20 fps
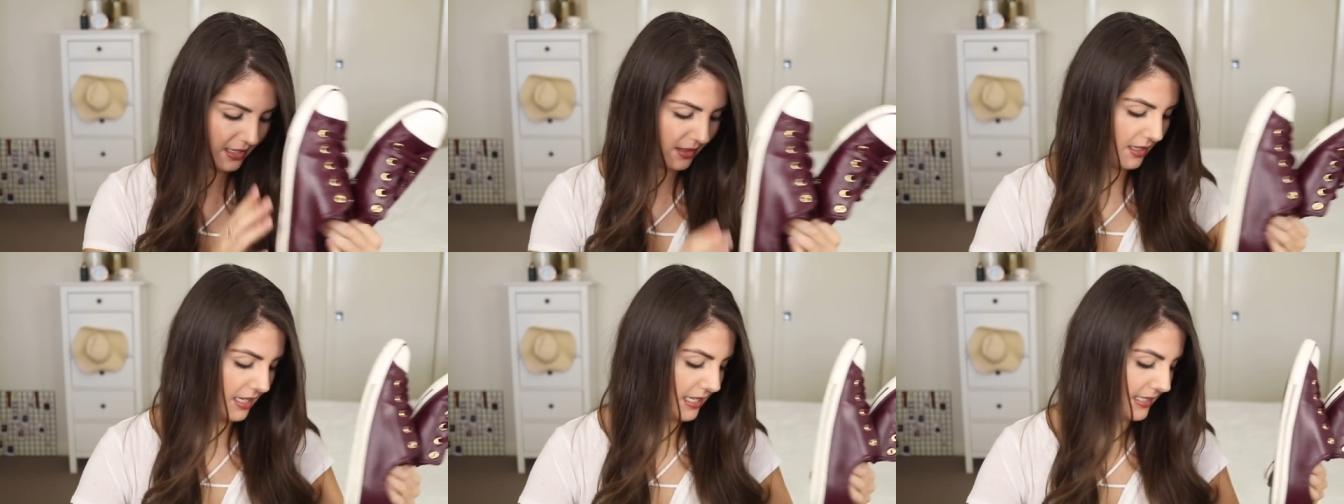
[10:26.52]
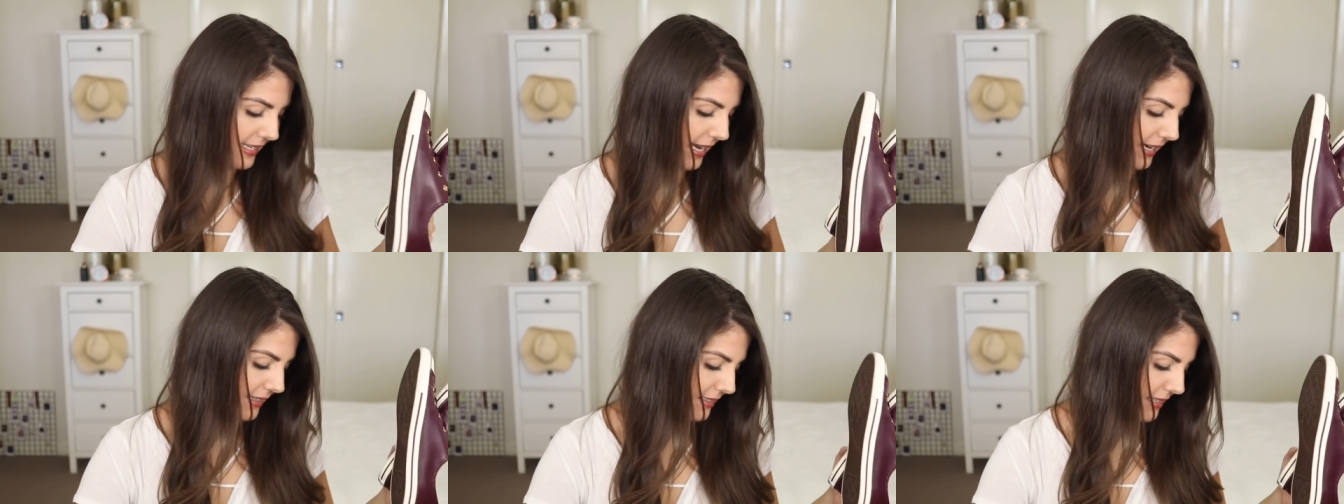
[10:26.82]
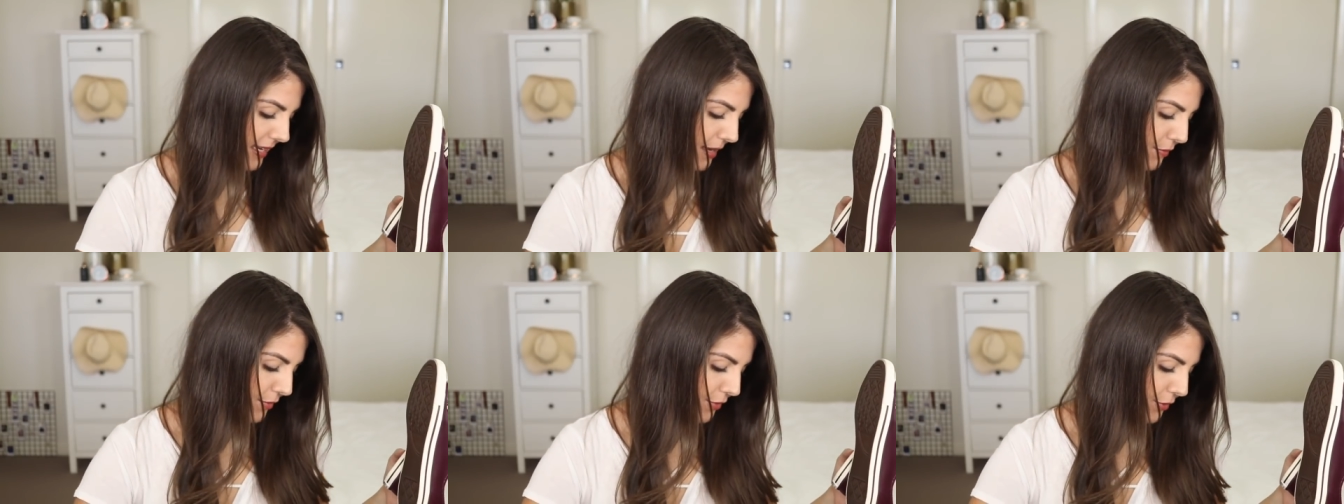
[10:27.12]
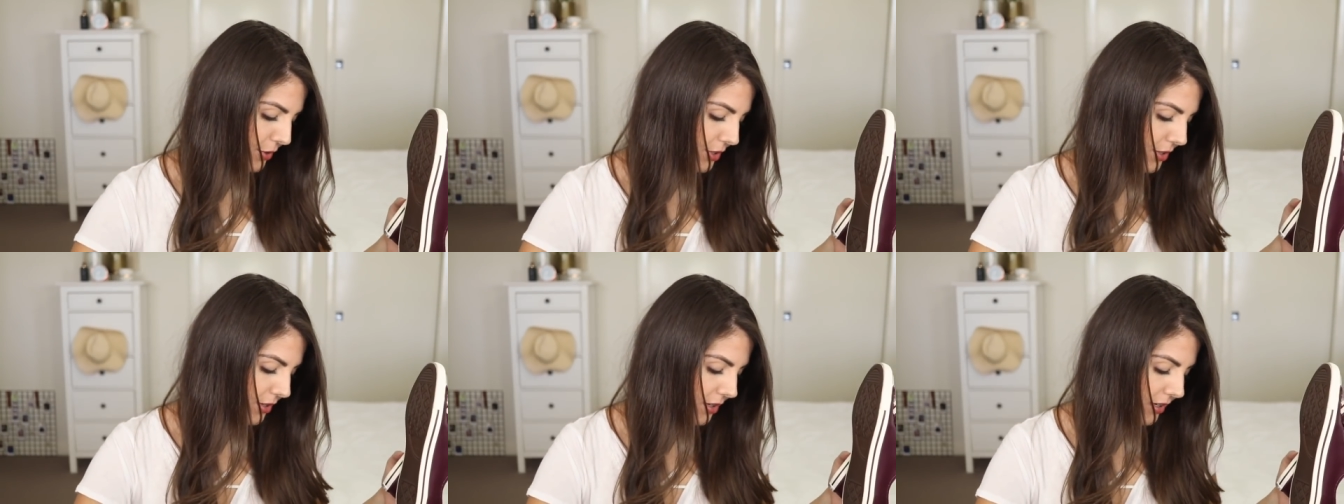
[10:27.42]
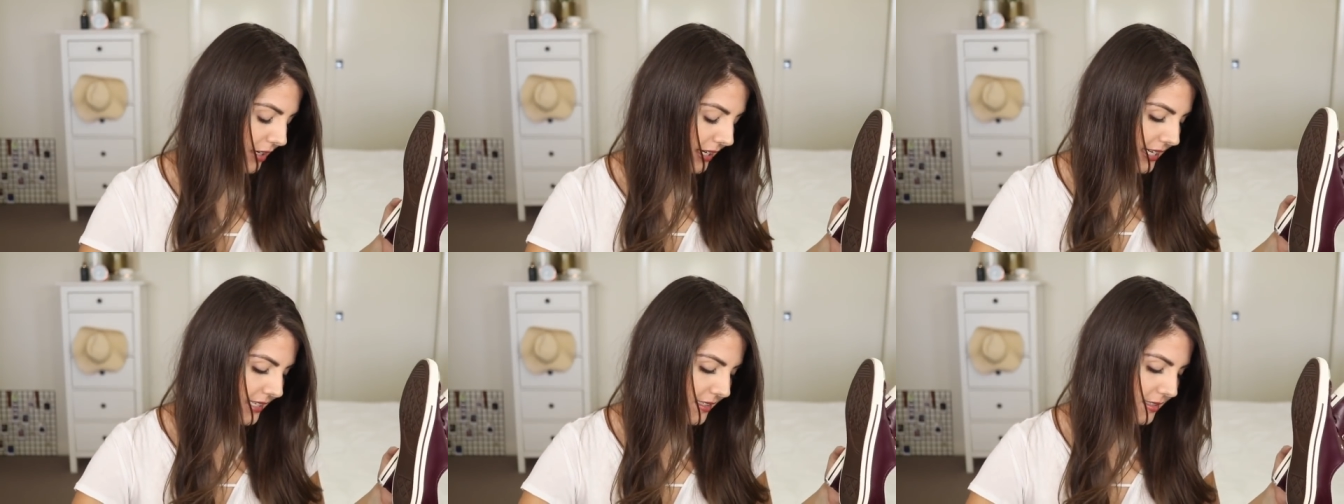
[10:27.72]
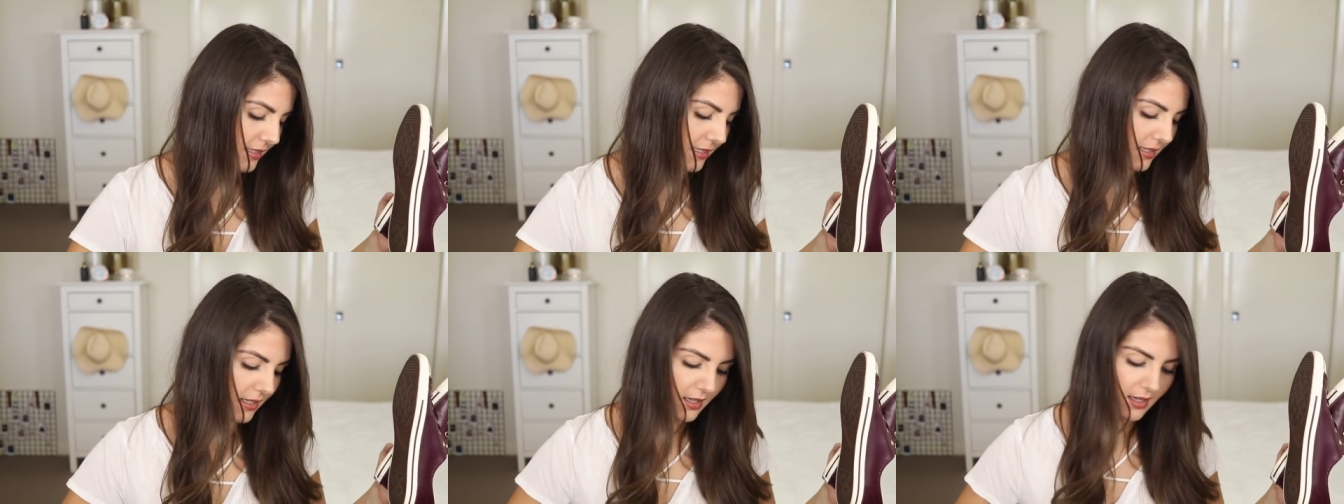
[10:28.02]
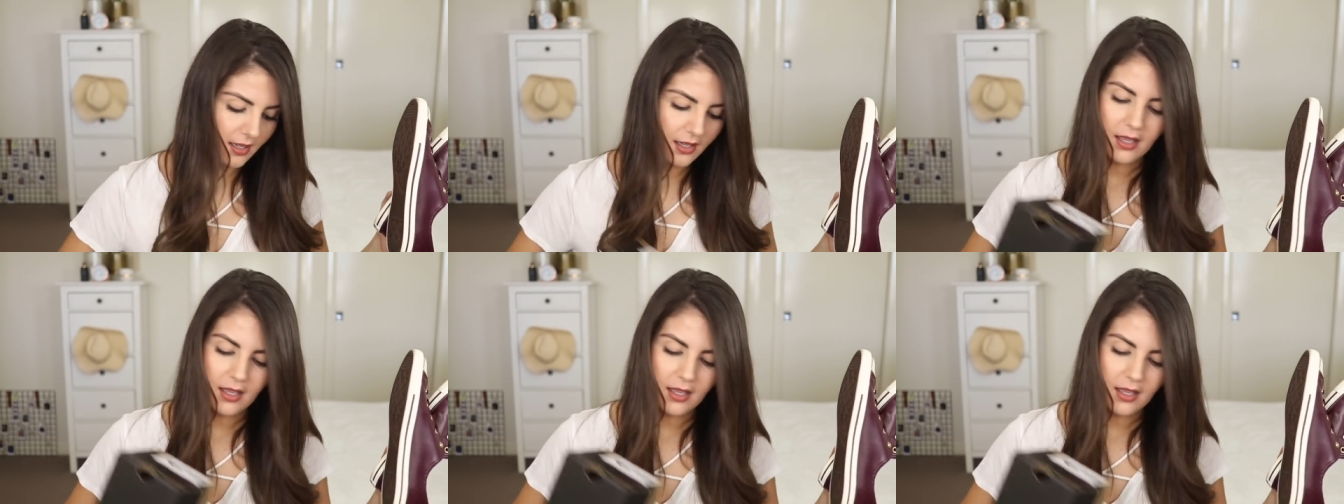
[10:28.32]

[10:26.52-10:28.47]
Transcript: get the exact name for you guys.